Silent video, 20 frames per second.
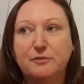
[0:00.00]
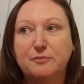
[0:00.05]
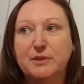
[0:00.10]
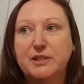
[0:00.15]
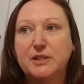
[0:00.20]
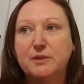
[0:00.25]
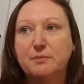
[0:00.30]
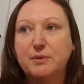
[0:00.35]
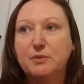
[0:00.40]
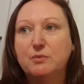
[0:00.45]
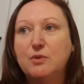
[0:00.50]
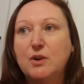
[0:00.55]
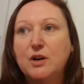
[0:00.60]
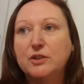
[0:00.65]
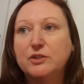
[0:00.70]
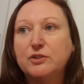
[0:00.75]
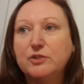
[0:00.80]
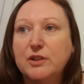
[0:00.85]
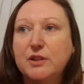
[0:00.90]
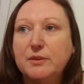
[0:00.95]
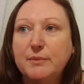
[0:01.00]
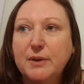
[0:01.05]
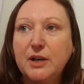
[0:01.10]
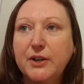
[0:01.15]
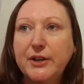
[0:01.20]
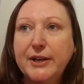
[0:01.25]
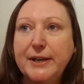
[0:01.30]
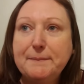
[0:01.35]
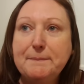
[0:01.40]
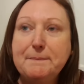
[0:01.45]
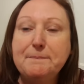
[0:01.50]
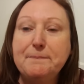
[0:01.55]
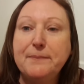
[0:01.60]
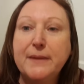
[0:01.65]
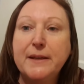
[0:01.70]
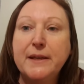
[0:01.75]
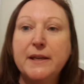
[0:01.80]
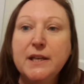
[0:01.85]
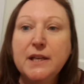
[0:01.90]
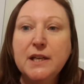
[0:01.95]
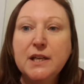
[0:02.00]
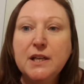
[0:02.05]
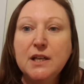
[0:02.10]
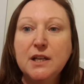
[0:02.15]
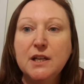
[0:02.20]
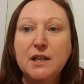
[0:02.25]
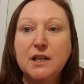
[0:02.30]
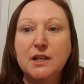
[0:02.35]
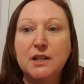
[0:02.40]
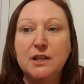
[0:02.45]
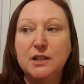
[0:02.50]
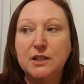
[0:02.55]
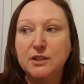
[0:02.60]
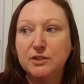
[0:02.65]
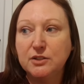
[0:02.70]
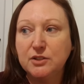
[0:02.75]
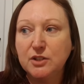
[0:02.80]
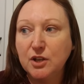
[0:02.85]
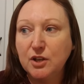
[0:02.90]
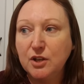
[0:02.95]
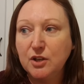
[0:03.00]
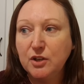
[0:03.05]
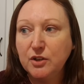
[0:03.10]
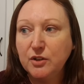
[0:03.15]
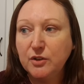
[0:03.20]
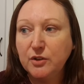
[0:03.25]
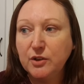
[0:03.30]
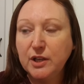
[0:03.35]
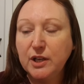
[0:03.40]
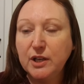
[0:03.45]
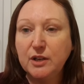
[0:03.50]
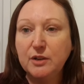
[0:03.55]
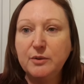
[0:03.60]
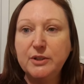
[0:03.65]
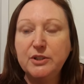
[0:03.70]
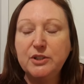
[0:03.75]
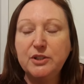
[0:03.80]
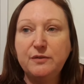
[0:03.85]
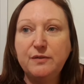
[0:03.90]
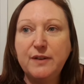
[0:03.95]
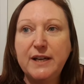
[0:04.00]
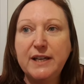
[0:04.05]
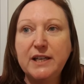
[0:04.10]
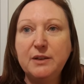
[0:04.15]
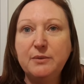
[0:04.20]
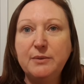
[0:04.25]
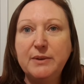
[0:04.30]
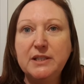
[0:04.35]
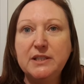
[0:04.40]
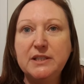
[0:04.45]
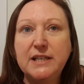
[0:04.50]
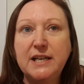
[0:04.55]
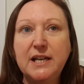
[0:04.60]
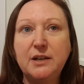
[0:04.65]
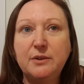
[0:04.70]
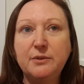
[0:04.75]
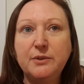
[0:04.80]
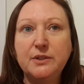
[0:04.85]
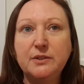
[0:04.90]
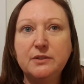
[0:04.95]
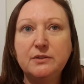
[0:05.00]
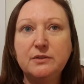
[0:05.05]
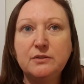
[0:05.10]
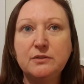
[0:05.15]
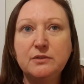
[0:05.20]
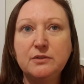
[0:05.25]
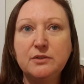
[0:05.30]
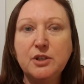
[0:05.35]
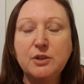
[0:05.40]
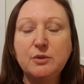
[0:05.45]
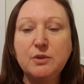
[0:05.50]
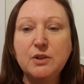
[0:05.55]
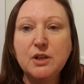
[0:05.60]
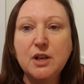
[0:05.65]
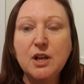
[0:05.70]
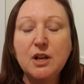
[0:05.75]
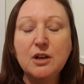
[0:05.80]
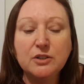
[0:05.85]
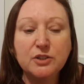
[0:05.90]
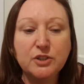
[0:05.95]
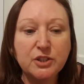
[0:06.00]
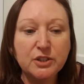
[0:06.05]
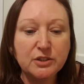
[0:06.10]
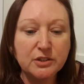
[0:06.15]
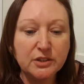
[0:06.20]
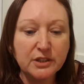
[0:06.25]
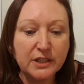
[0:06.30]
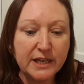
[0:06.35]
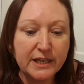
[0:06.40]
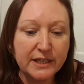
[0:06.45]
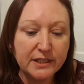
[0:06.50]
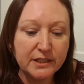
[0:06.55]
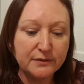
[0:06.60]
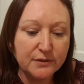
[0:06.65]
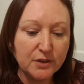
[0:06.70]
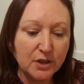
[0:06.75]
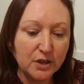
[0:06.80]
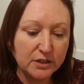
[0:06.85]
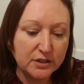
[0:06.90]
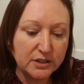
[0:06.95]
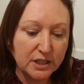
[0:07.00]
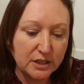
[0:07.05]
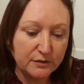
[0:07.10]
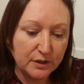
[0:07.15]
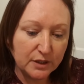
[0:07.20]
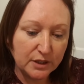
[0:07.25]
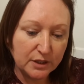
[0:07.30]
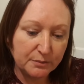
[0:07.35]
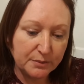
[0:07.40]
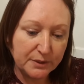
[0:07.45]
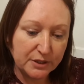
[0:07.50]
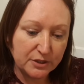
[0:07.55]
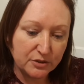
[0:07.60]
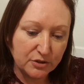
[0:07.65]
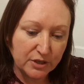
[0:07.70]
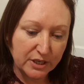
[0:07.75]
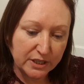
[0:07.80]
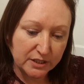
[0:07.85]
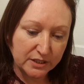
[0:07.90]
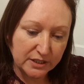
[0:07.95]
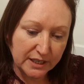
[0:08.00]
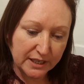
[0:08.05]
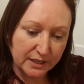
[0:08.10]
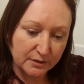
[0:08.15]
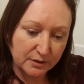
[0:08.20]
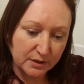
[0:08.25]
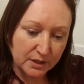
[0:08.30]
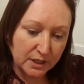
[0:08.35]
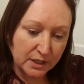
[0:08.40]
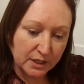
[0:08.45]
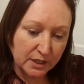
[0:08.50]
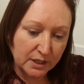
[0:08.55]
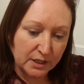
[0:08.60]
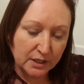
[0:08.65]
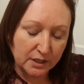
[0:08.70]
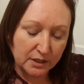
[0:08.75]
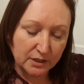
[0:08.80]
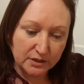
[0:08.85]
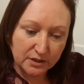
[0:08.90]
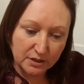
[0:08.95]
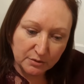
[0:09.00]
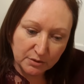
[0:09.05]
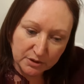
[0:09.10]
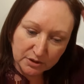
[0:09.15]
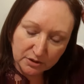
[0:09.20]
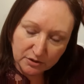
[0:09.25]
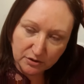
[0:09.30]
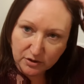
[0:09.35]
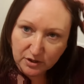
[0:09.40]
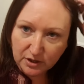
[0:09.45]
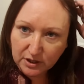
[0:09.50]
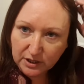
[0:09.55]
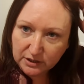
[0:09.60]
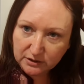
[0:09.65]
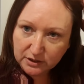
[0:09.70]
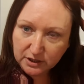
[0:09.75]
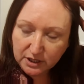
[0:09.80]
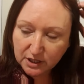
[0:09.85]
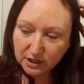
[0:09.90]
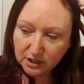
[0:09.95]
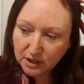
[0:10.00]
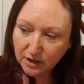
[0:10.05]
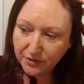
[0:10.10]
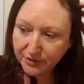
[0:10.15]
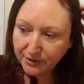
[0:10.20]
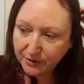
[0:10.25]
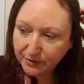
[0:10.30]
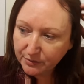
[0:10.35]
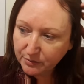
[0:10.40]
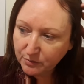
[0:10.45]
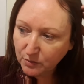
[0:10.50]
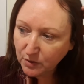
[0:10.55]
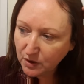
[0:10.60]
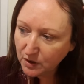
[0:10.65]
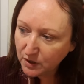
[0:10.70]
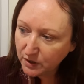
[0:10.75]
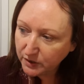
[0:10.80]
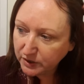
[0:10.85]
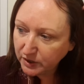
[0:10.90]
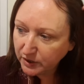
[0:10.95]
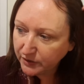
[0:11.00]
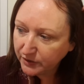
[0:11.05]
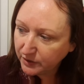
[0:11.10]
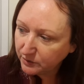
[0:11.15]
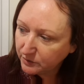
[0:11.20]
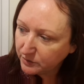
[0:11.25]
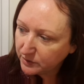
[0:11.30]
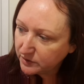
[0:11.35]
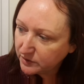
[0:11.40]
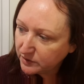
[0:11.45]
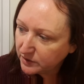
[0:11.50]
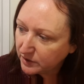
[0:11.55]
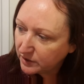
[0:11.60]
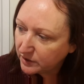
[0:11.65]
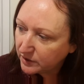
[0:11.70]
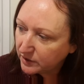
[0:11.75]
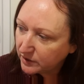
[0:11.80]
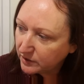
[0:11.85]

from a sip of water in the morning. So when she finally went down at 2 o'clock, she kind of got herself a little bit stressed out because there was another little girl on the ward that was